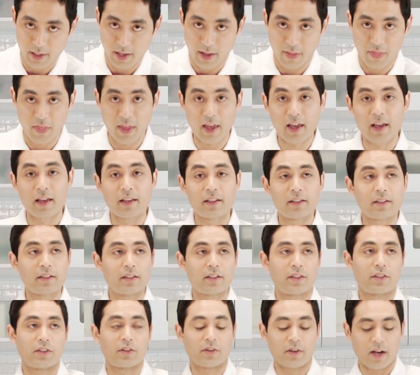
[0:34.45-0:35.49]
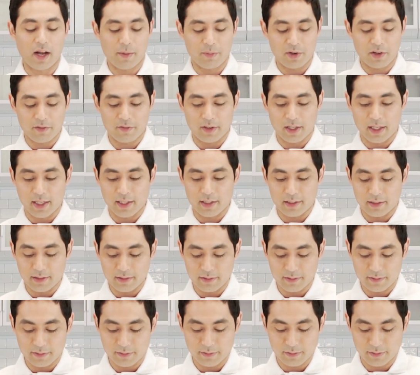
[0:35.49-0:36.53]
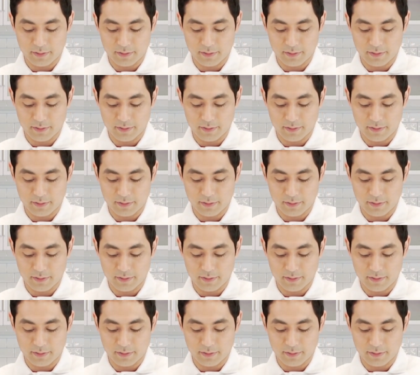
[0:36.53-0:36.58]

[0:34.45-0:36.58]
and then you grab your vial